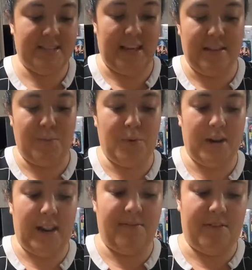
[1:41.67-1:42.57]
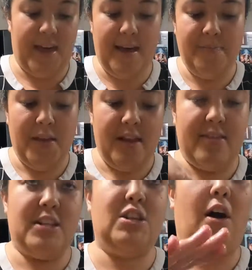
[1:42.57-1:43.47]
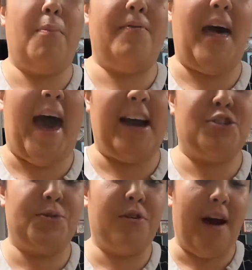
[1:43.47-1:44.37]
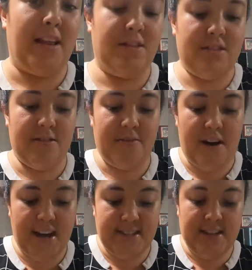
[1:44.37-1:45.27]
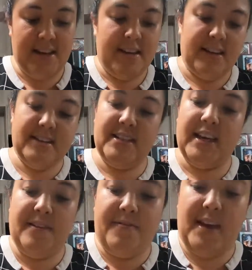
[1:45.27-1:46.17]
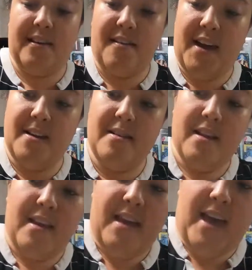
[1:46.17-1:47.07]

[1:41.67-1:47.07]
see the water level there, the top of the actual granules of rice, you stick your finger in,